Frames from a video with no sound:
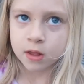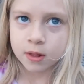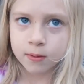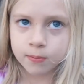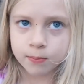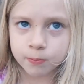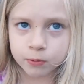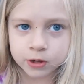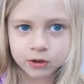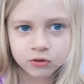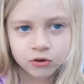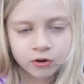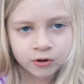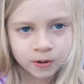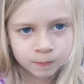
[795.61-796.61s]

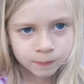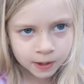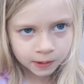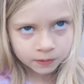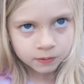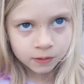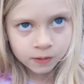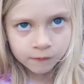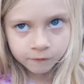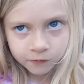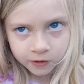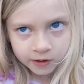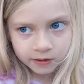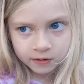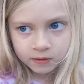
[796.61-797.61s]
splinter in my foot.